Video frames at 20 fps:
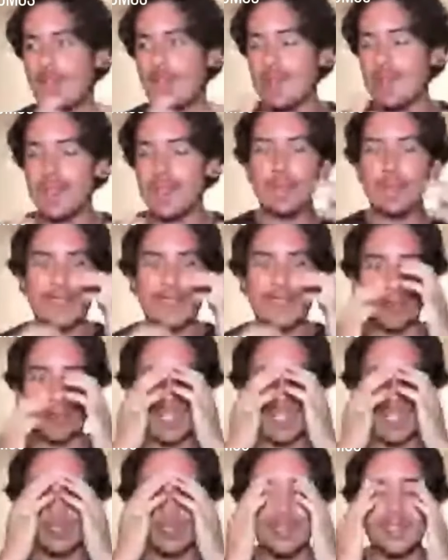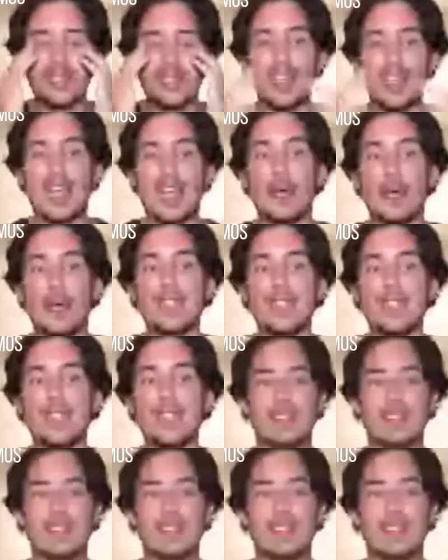Maybe the best way to
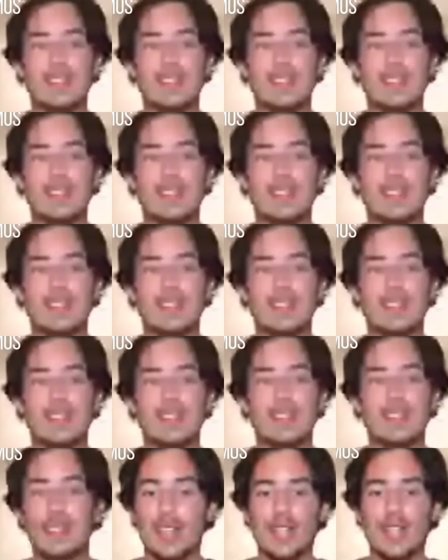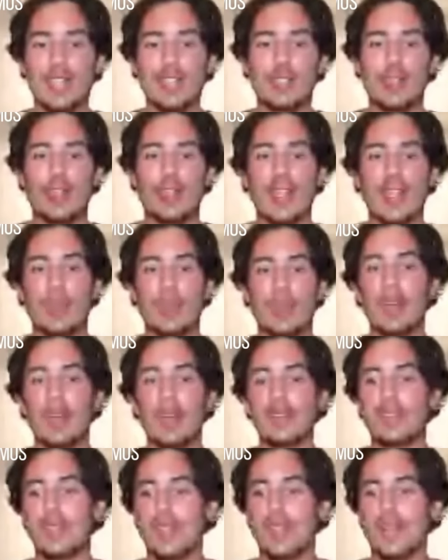understand how is to resound is to
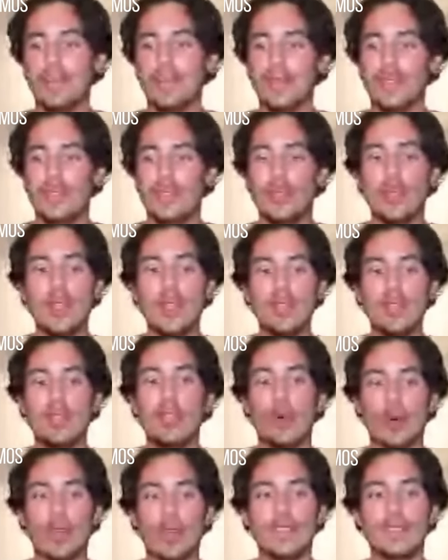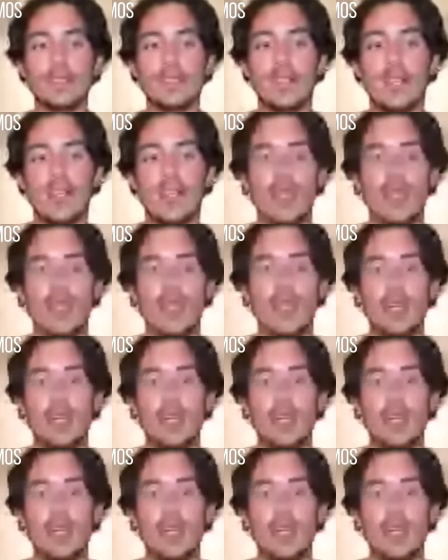think about the tuning forks.